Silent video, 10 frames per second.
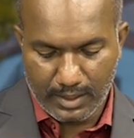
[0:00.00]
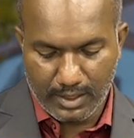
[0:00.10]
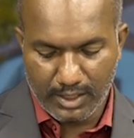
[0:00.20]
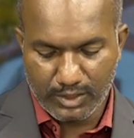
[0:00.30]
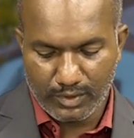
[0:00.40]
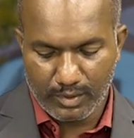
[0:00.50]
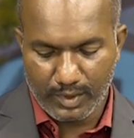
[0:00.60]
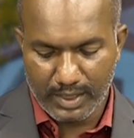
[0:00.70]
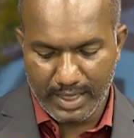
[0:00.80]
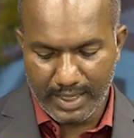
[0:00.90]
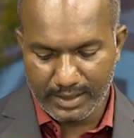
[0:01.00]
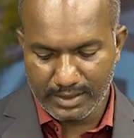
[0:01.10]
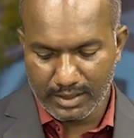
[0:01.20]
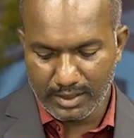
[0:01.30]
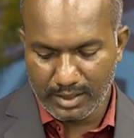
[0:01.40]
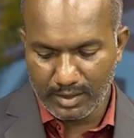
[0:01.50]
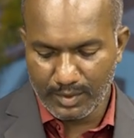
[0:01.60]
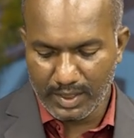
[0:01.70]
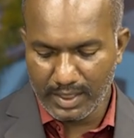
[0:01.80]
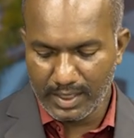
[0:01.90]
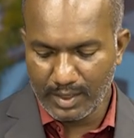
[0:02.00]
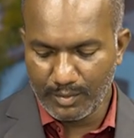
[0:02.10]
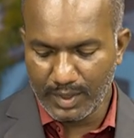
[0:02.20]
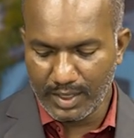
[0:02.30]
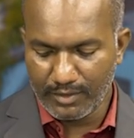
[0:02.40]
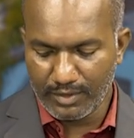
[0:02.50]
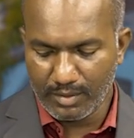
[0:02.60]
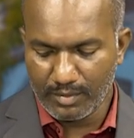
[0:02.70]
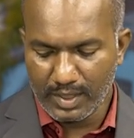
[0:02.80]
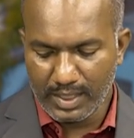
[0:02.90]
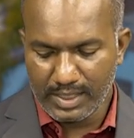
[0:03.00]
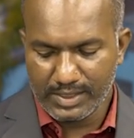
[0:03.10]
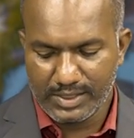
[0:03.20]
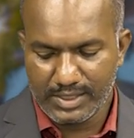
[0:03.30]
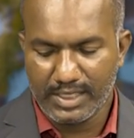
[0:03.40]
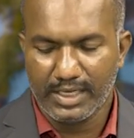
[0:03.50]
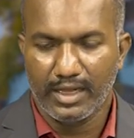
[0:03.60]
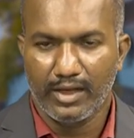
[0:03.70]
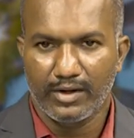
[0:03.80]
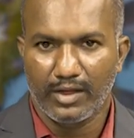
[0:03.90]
transformer tanks are typically made from steel or